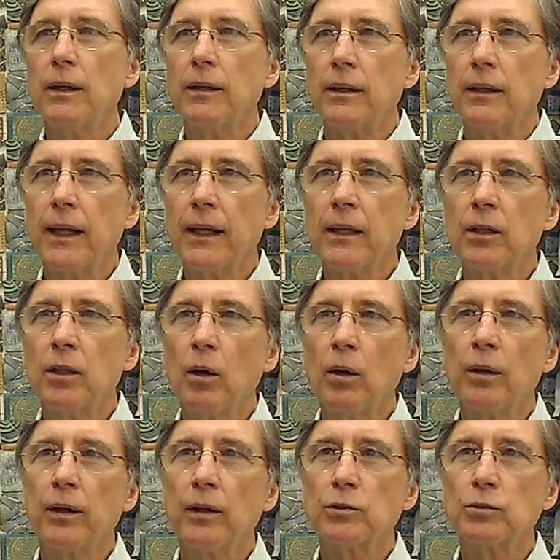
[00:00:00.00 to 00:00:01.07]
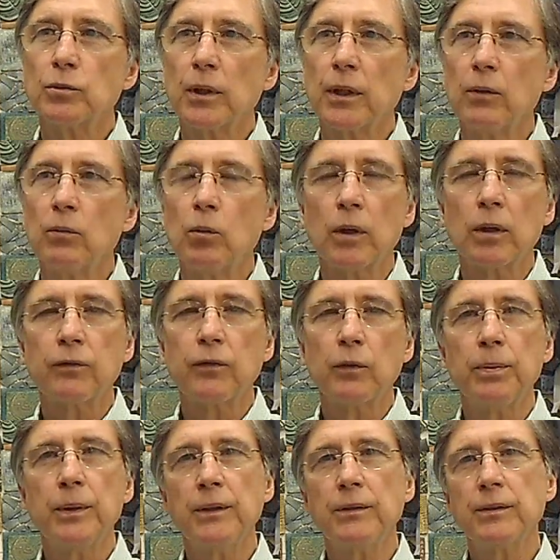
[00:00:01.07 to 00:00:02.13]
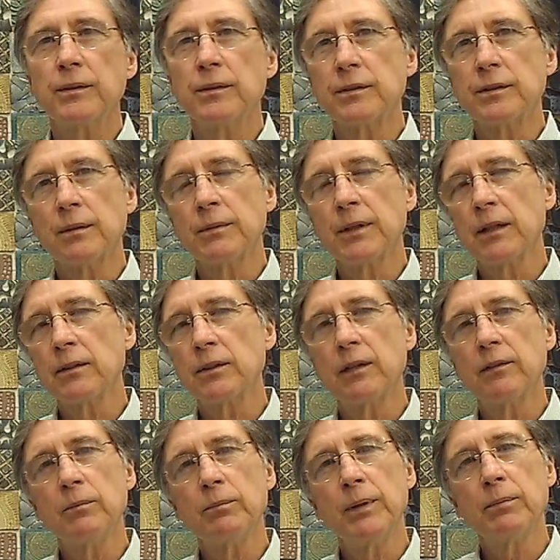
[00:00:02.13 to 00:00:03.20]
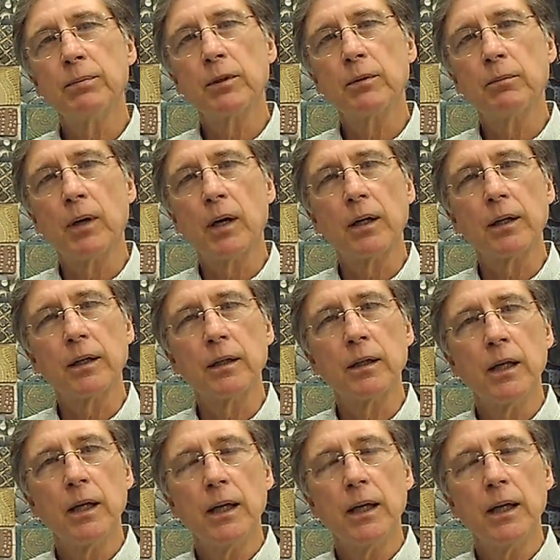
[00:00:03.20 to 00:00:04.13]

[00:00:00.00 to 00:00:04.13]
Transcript: letting go of those really wonderful pieces and sometimes giving people a bargain